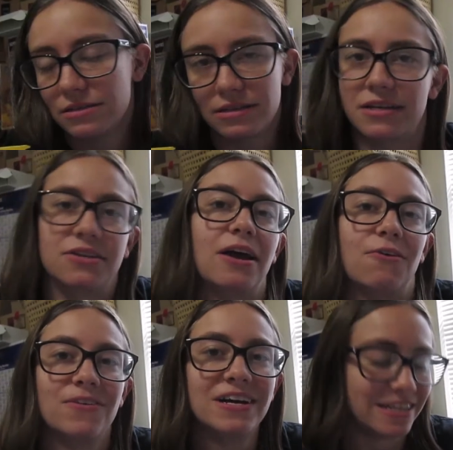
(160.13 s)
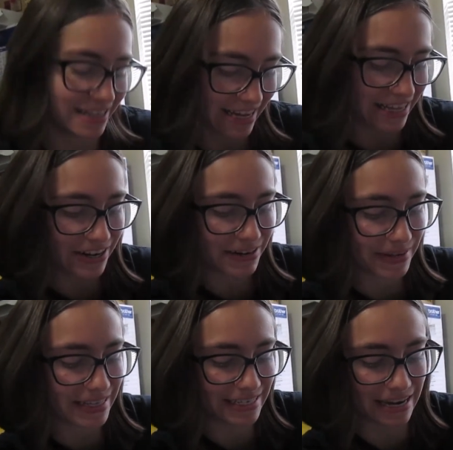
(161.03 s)
Like, no. Like, they're gonna
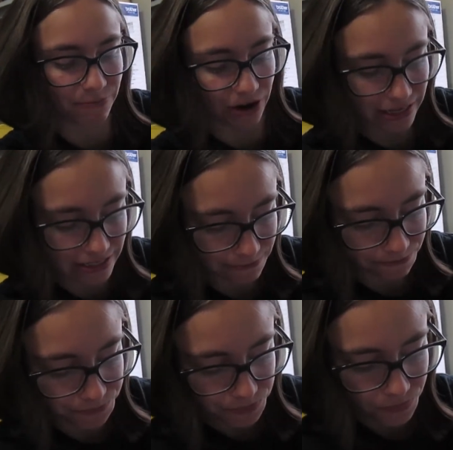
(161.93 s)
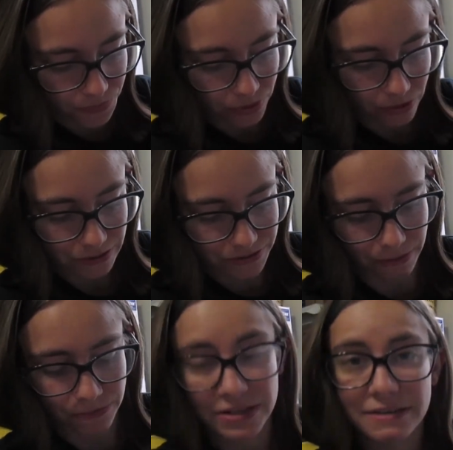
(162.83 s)
be the same price. So
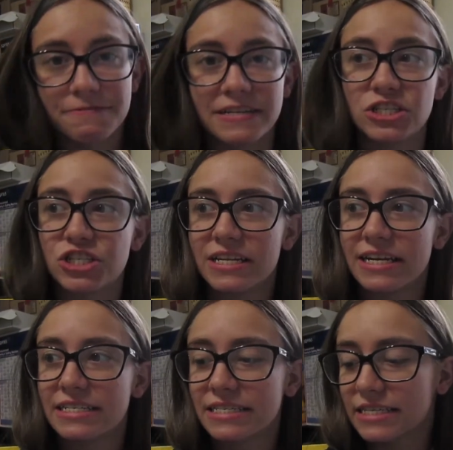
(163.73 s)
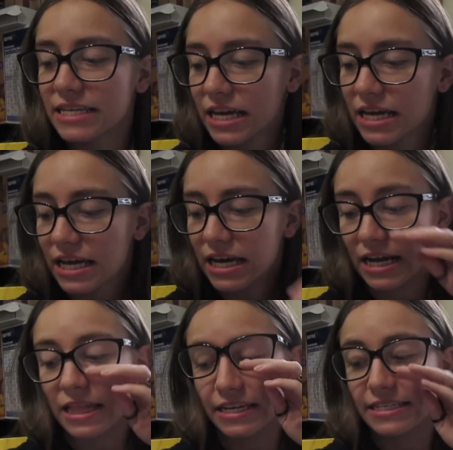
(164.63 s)
I'm gonna finish this
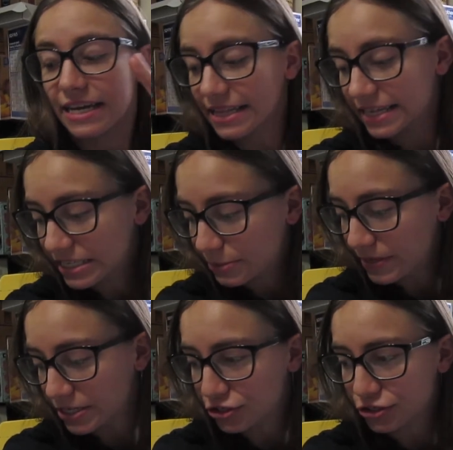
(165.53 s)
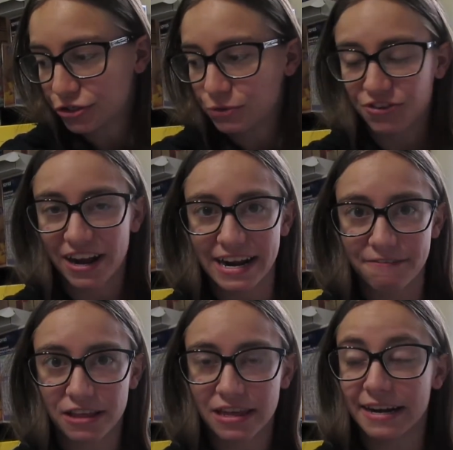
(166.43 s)
and then take these pictures, write
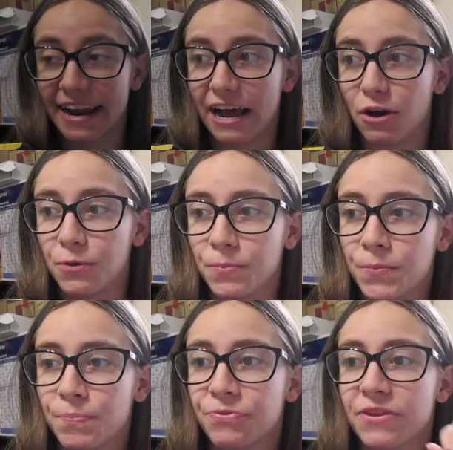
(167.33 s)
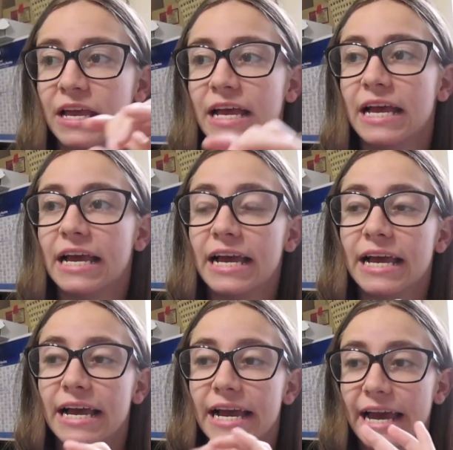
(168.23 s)
everything down,
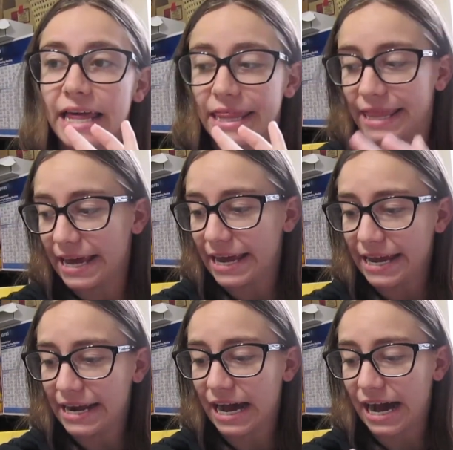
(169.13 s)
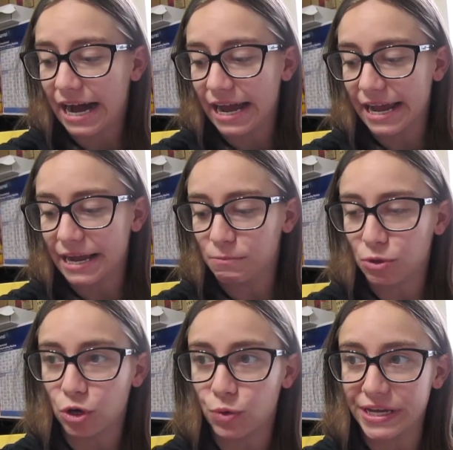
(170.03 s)
and then I am
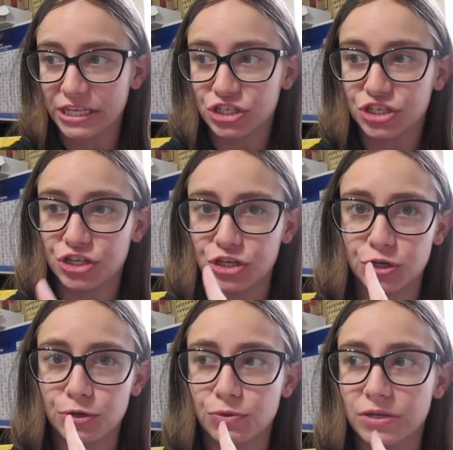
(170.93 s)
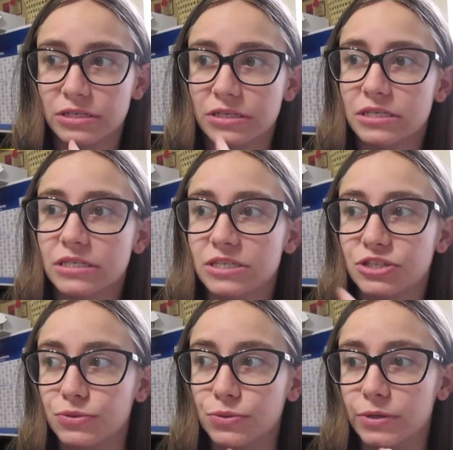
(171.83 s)
going to
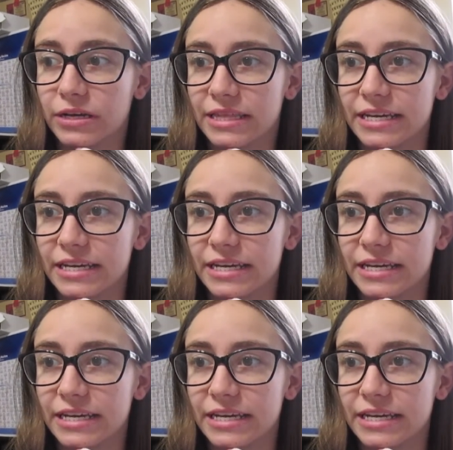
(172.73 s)
do